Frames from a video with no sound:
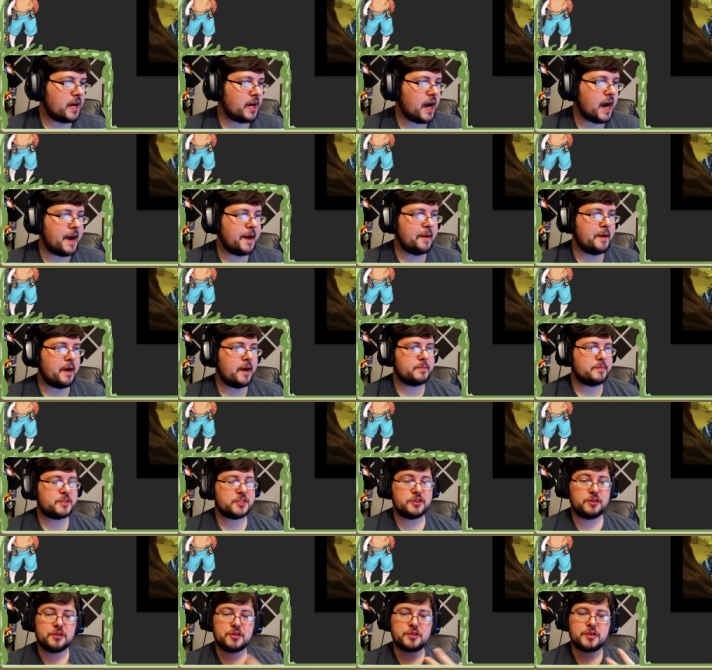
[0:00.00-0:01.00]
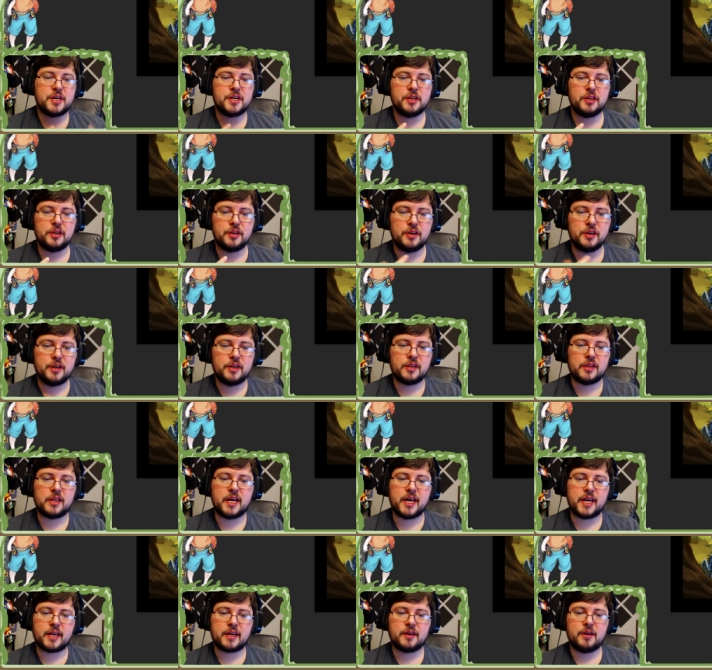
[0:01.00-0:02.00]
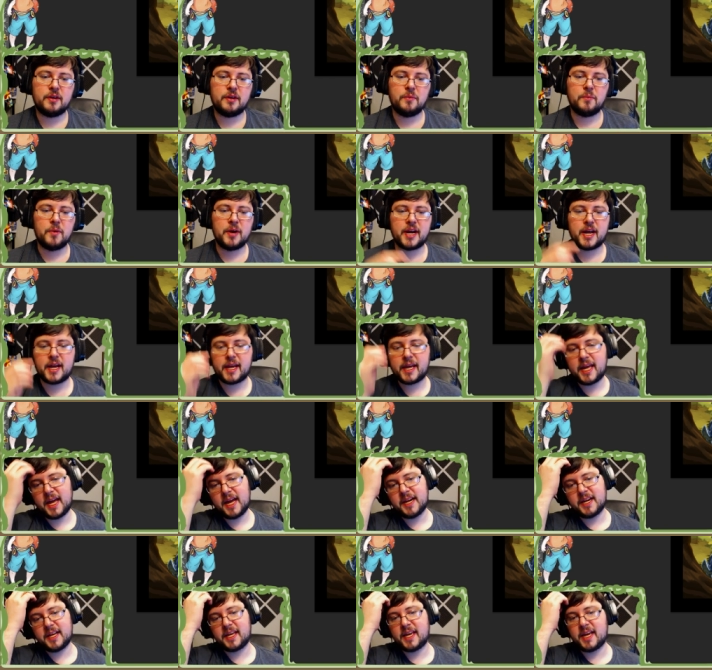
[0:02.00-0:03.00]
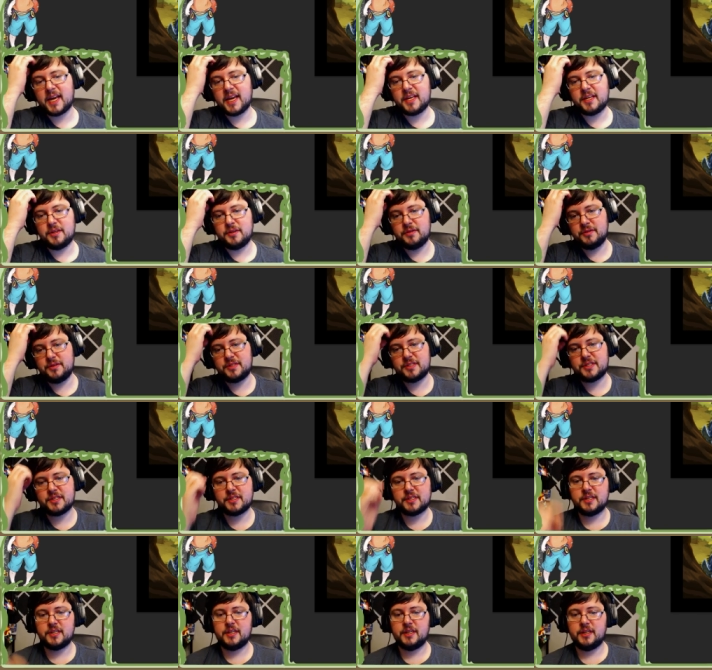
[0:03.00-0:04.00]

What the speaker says: I'm still trying to learn like what I can and can't use.